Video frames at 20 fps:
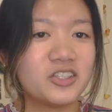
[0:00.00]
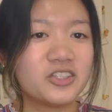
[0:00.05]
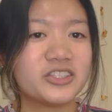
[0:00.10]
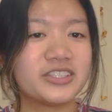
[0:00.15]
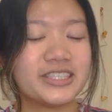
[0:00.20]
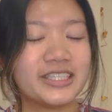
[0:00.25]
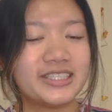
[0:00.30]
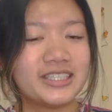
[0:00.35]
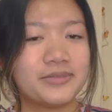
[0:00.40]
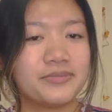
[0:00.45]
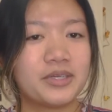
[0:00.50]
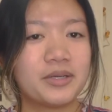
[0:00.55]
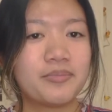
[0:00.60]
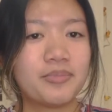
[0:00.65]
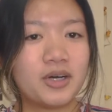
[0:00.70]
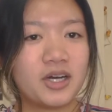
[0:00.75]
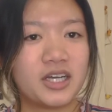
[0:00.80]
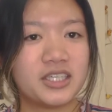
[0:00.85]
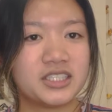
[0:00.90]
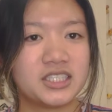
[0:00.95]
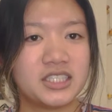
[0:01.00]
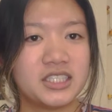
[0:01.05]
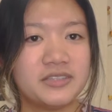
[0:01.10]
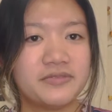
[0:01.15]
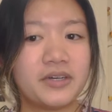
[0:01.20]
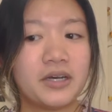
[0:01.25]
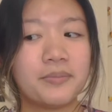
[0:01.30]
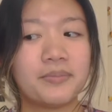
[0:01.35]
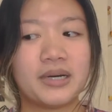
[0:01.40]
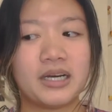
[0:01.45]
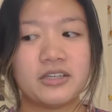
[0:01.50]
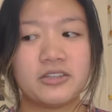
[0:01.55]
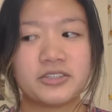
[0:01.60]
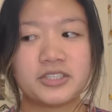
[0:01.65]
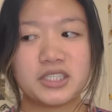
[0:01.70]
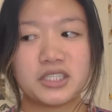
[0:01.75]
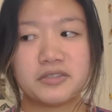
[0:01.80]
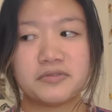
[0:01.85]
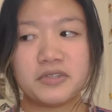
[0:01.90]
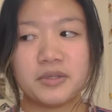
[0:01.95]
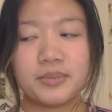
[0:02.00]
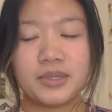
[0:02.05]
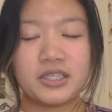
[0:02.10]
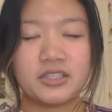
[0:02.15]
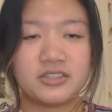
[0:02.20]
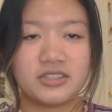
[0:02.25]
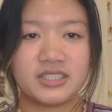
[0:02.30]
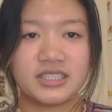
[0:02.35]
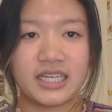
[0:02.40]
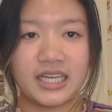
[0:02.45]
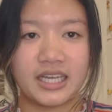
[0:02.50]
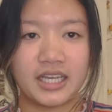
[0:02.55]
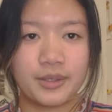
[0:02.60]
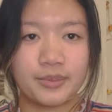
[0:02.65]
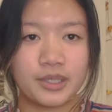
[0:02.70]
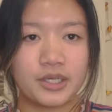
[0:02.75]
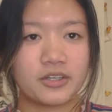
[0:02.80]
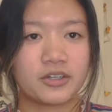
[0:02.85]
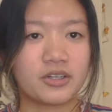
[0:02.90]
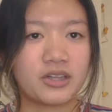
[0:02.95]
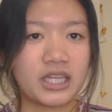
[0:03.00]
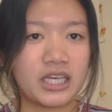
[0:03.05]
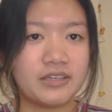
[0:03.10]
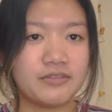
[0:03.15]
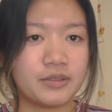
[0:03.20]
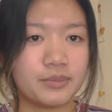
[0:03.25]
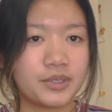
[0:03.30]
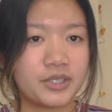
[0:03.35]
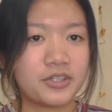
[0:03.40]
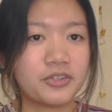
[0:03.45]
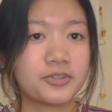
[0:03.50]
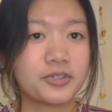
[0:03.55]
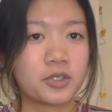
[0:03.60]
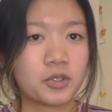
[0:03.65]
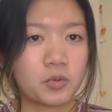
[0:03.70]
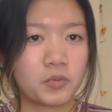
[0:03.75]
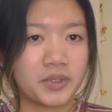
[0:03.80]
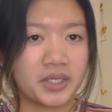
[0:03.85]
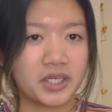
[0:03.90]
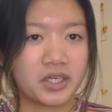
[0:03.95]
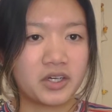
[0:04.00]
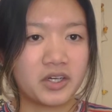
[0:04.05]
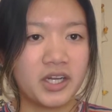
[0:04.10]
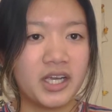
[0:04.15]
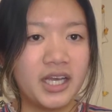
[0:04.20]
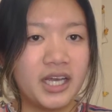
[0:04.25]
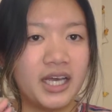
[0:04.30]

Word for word: Just say something positive about yourself, about your day, about your life, about your career